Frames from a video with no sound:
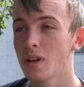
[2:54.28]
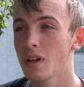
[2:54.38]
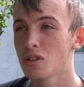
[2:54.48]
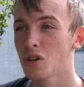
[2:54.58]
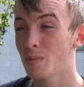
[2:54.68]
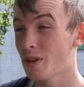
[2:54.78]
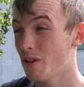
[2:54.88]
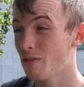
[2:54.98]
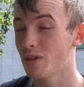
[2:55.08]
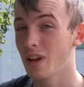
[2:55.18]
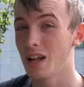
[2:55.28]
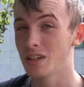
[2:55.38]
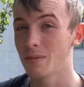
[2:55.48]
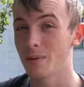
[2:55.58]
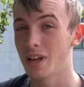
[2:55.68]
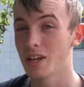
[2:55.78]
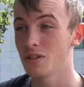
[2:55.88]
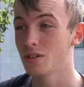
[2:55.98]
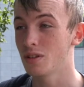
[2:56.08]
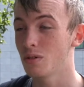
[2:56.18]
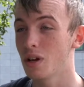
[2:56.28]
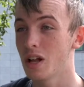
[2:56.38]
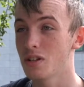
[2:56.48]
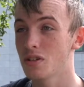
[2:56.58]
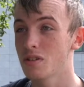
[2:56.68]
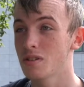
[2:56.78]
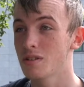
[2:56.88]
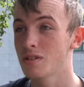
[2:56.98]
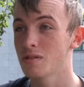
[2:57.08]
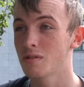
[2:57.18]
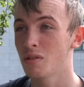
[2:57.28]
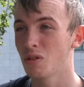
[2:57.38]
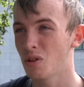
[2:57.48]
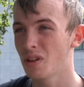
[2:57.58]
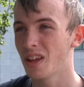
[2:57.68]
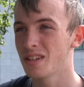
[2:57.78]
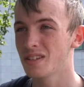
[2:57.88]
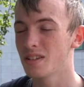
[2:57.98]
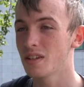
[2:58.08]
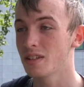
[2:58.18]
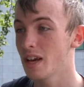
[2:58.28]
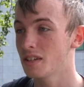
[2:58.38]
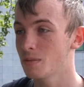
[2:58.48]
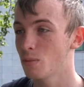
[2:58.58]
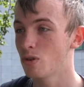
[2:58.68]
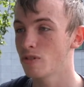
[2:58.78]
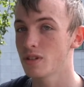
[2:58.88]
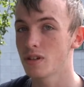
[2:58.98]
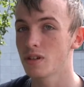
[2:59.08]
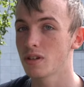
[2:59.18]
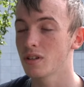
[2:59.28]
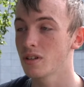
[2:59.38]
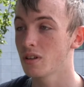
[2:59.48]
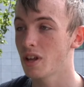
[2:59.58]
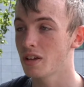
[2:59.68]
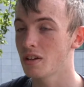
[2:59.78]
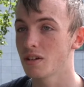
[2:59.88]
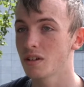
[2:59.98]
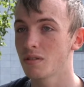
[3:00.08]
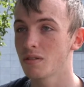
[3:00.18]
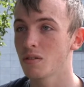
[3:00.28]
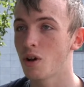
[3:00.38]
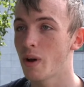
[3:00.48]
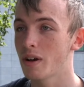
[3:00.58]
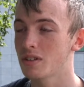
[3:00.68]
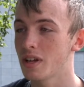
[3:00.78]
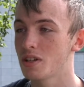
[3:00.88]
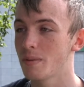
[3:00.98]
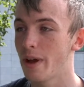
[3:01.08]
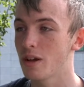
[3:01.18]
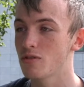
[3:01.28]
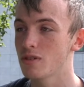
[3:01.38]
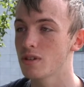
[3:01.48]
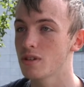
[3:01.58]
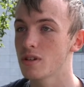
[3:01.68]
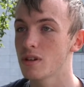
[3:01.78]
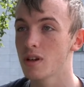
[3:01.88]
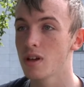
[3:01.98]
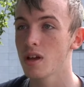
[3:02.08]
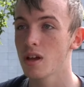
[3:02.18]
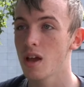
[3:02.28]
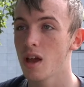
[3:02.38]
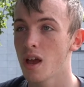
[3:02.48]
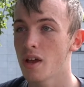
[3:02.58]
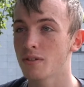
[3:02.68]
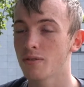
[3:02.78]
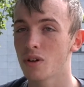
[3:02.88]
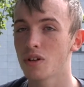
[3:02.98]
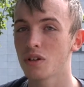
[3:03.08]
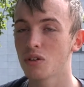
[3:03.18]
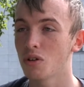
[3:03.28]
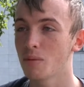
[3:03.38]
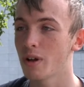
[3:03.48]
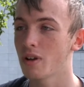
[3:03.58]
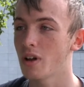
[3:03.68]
it's going to be great for a college application too. Colleges are looking less into the tests and more into that you go outside your boundaries. And it's fun, learn about